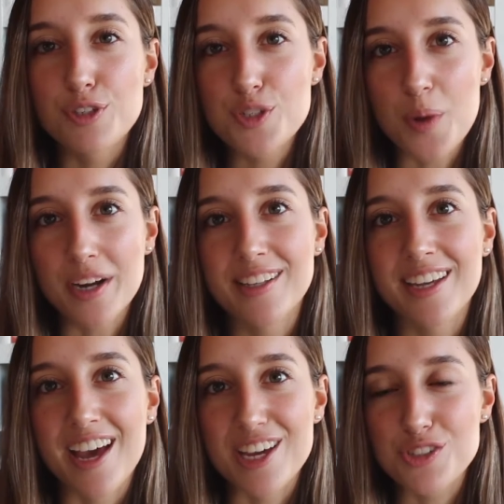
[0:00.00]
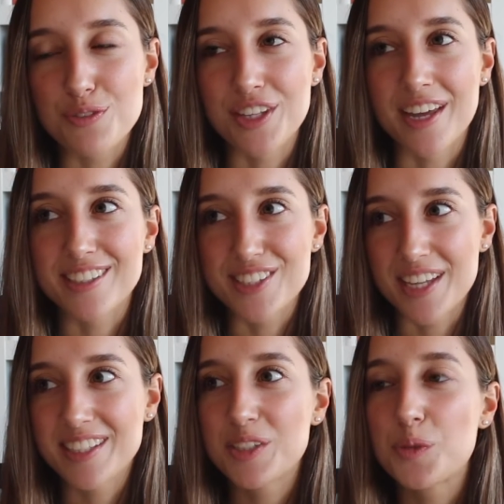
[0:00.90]
first marketing edge event I
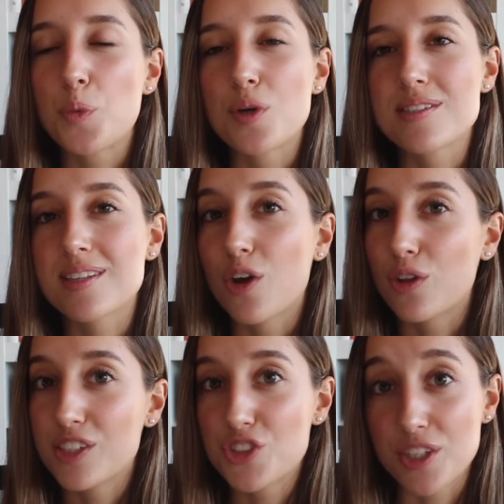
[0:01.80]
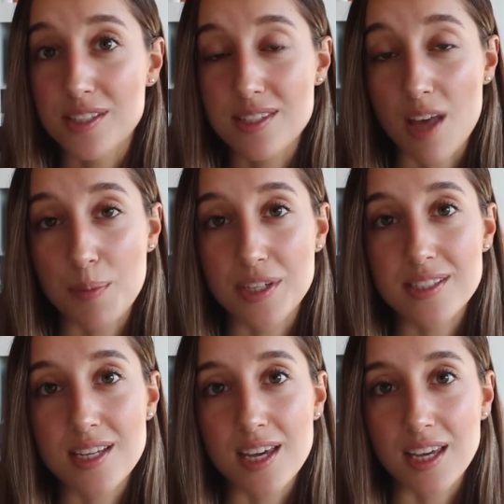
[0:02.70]
attended was the Collegiate Summit
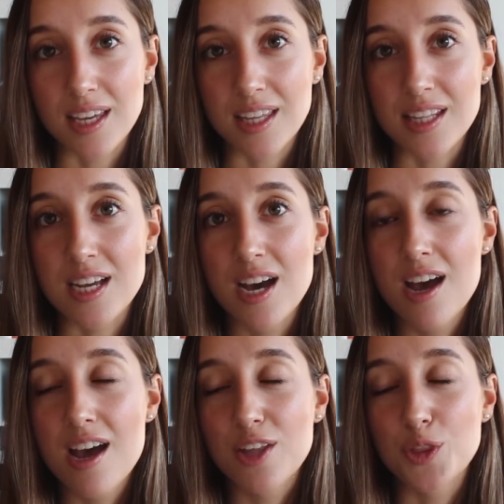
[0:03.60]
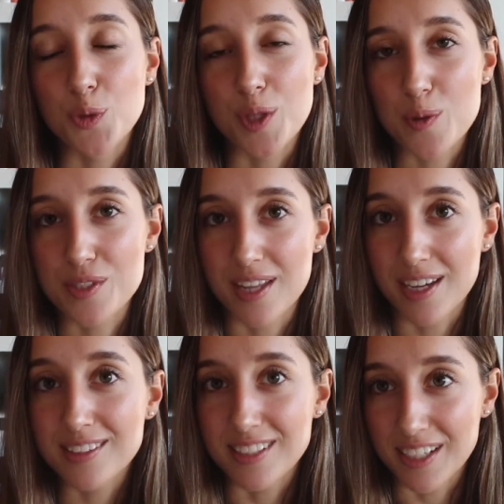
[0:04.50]
in
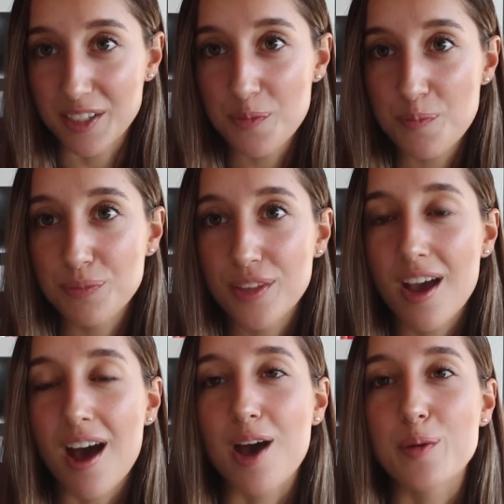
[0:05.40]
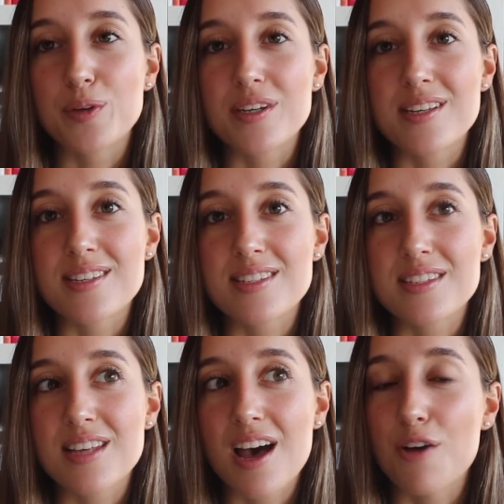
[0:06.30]
2018. I
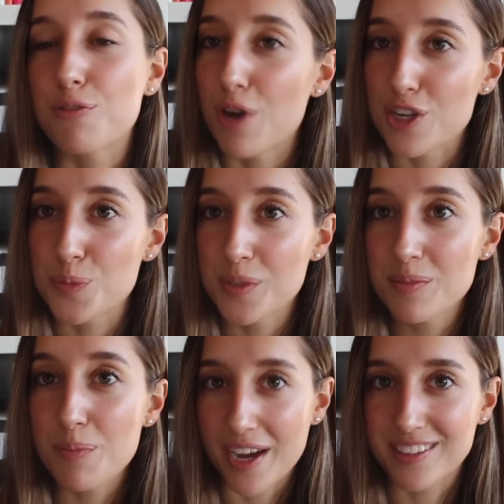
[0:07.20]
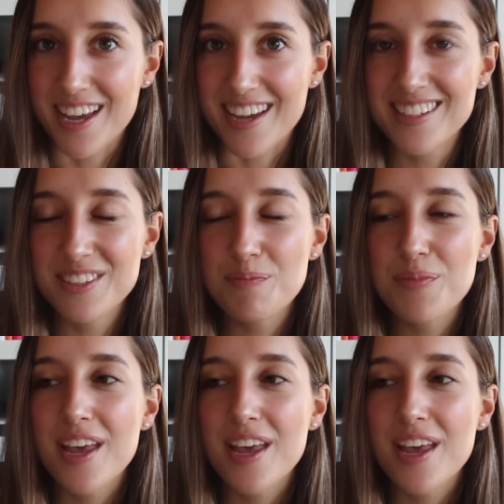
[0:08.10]
was a freshman back then